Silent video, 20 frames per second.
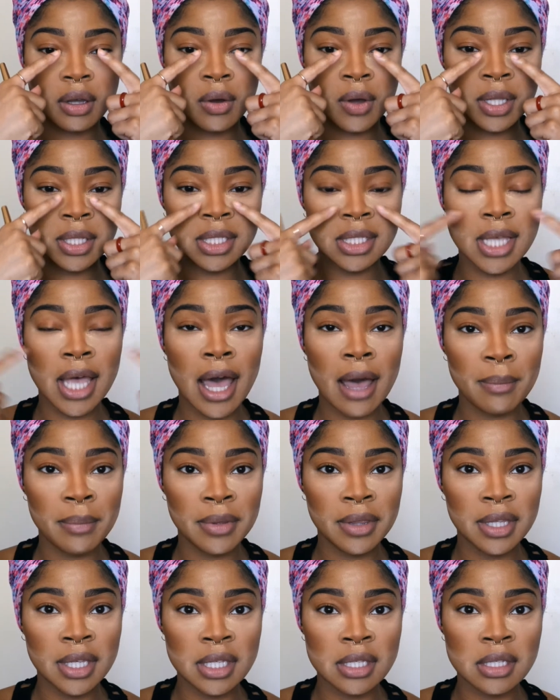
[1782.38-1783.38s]
on
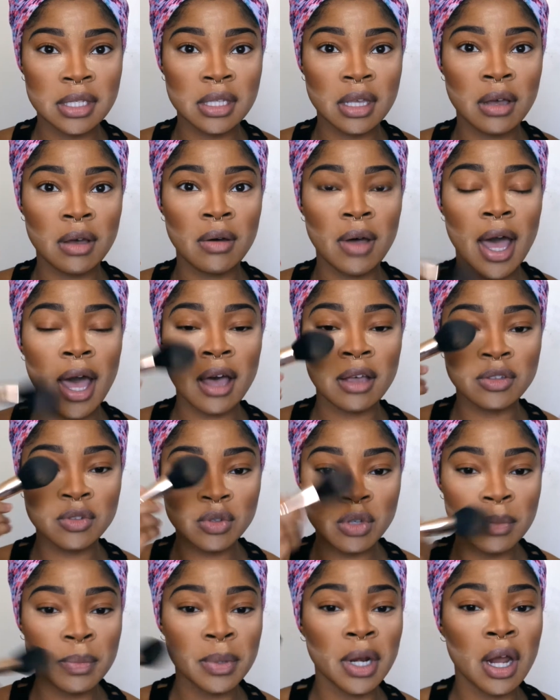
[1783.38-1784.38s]
top of this. So I'll
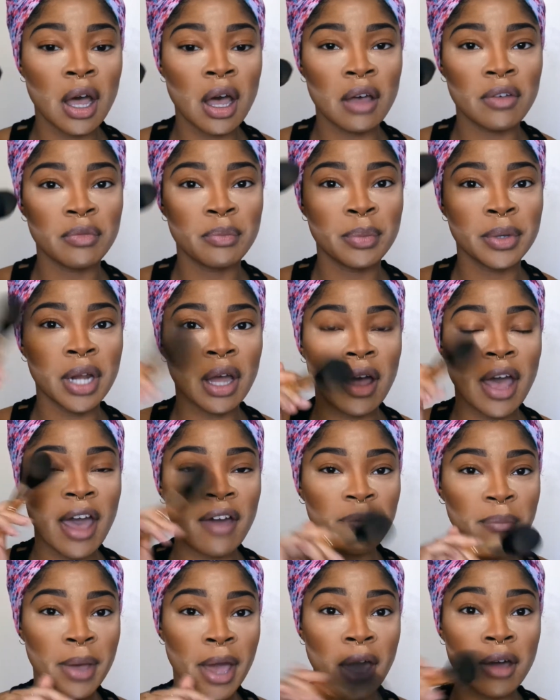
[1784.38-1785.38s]
sweep it off, but I'll
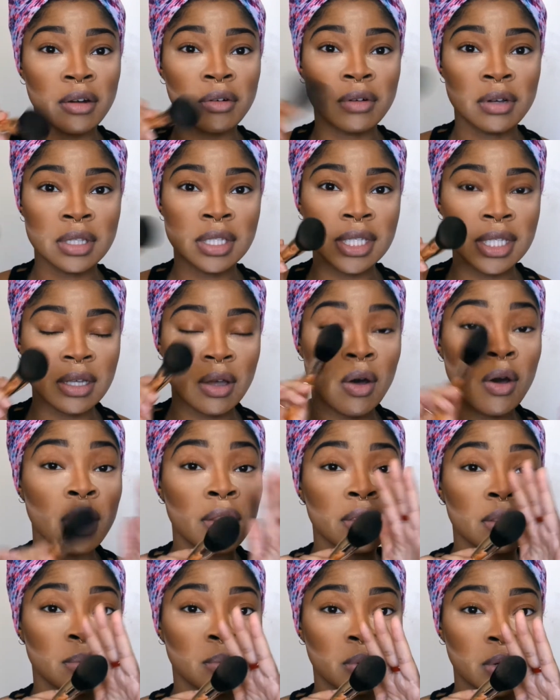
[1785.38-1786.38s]
have powder
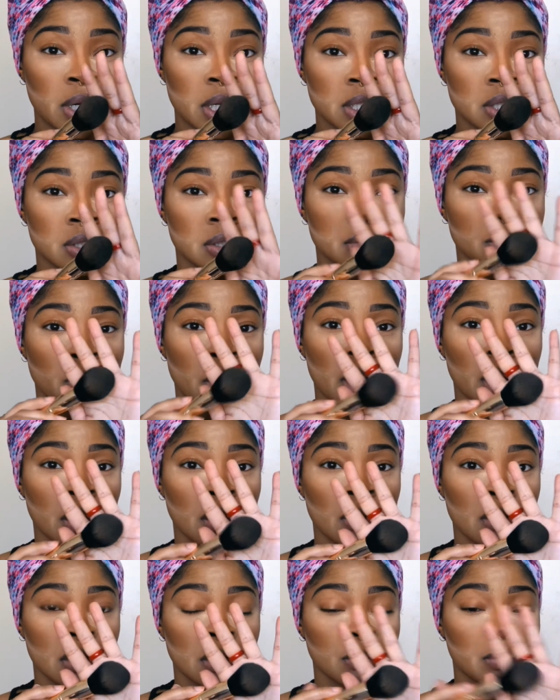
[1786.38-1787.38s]
on the brush,
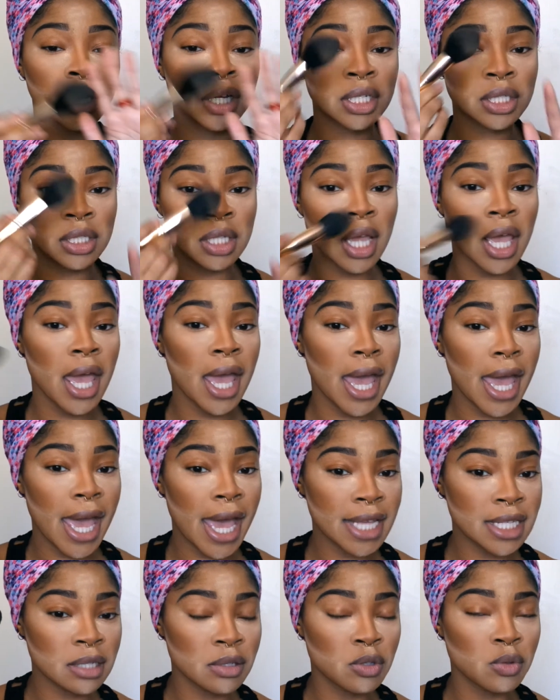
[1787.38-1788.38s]
product on the brush
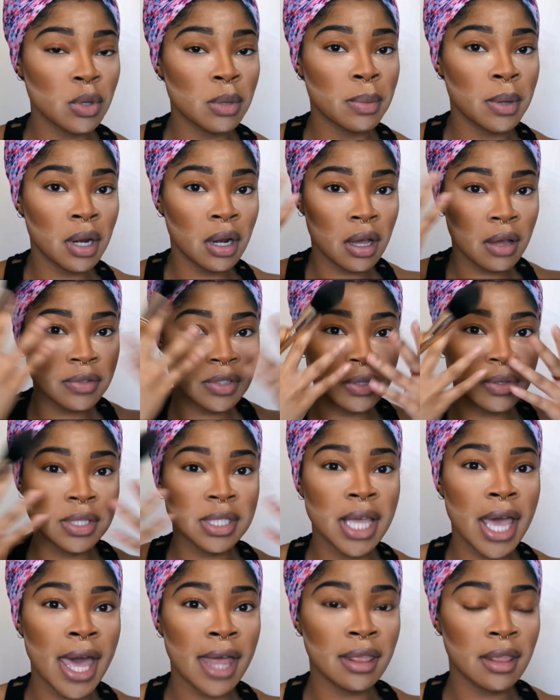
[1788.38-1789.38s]
as I'm sweeping it off, so
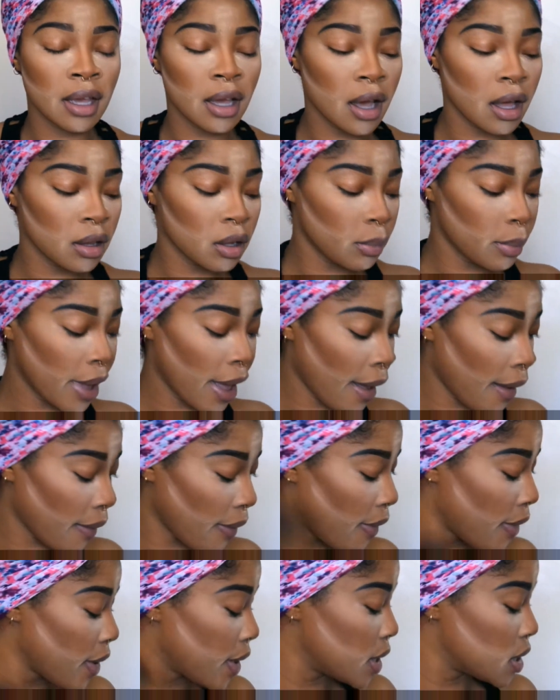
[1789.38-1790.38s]
it's adding the color back.